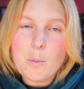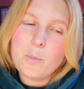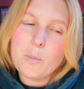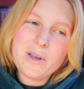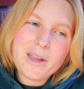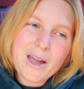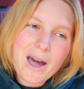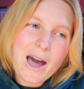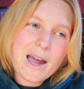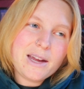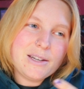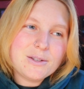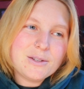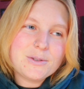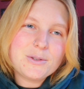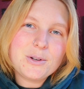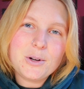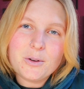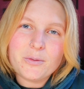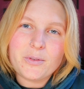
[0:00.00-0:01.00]
but yet I
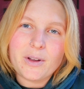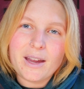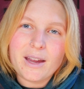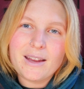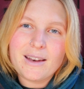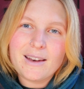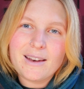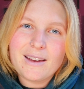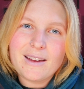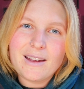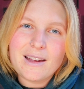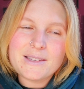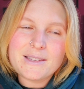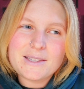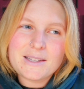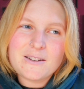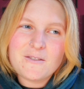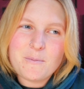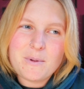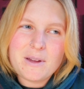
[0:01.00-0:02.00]
deserve it,
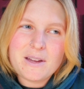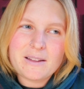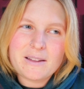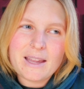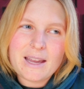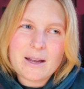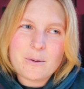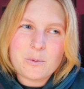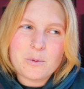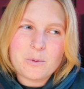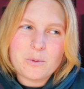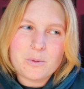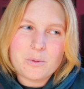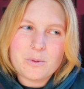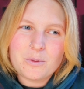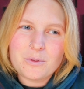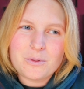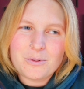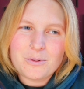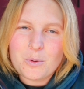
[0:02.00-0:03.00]
instead of being like, well,
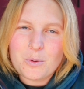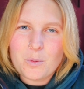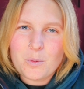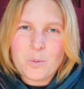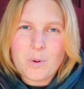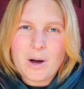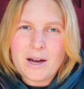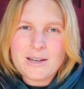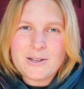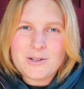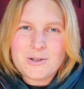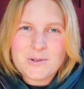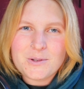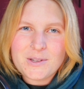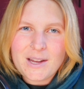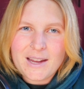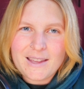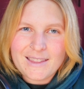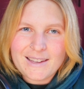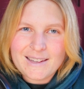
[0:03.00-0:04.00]
why did you
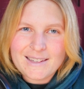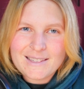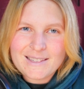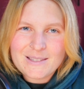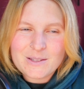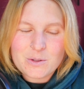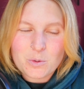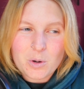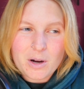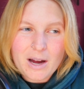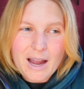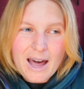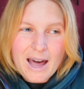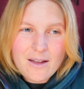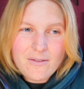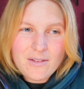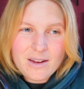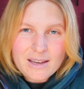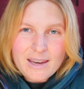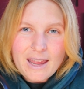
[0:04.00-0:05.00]
say this, or
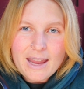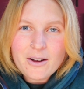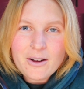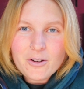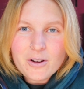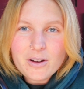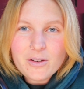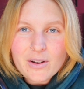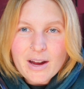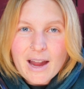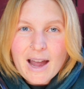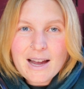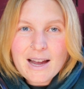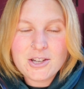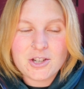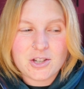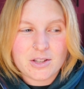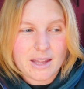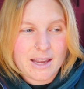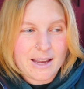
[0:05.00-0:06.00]
having an angry
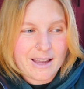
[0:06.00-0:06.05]
reaction.